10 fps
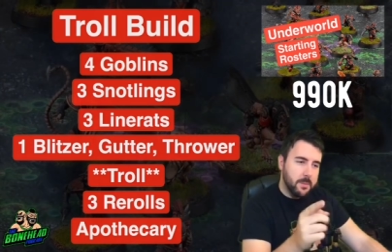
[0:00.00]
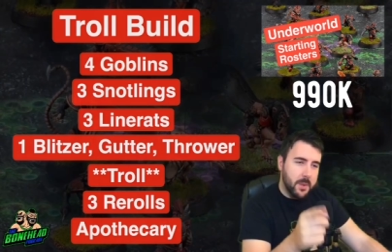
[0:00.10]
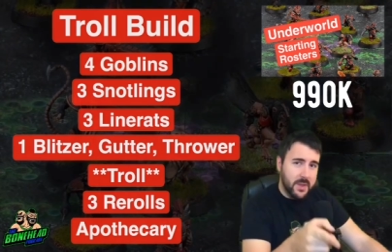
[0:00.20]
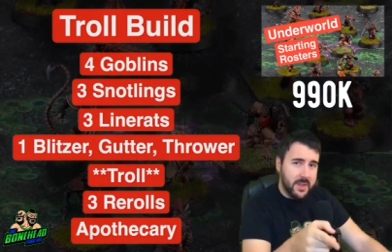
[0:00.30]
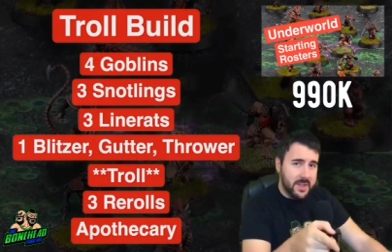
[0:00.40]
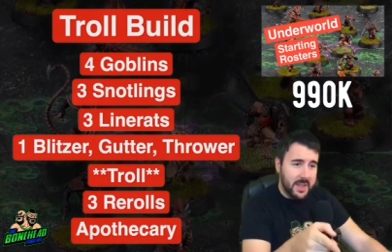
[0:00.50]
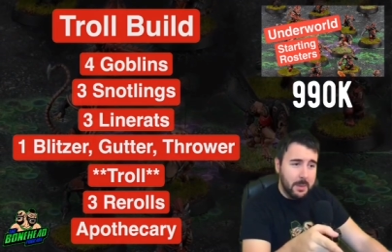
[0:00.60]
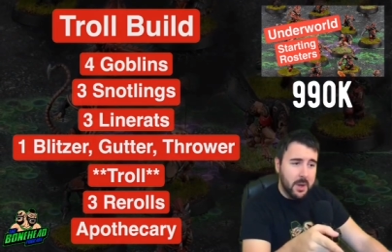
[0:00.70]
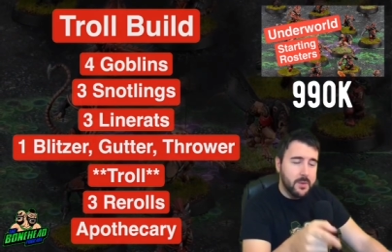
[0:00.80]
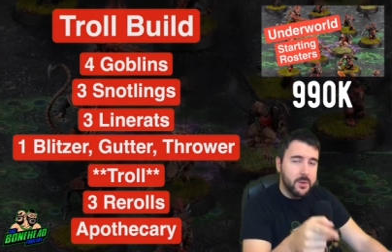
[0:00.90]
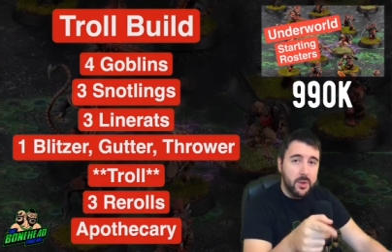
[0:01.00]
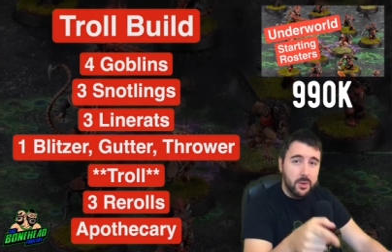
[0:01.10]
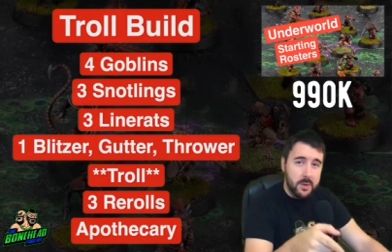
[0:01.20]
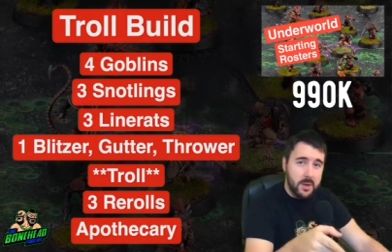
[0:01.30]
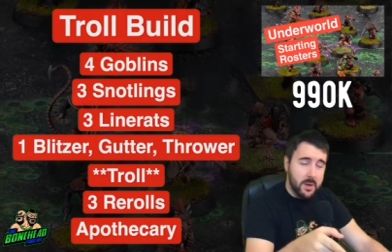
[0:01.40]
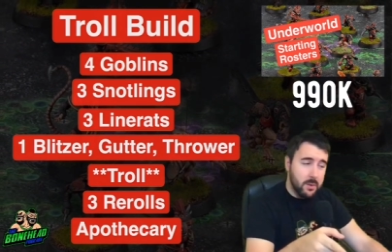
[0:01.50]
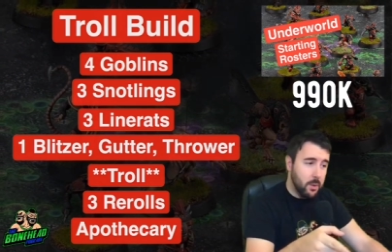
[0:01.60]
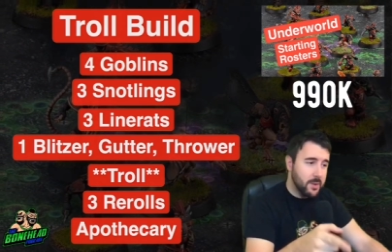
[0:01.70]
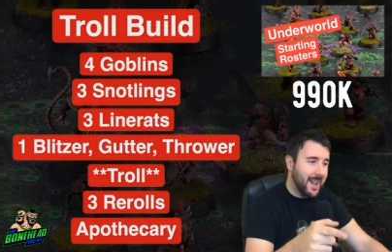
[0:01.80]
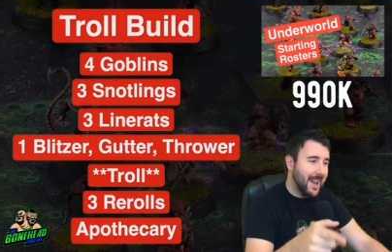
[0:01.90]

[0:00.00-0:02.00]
but this team comes with 3 rerolls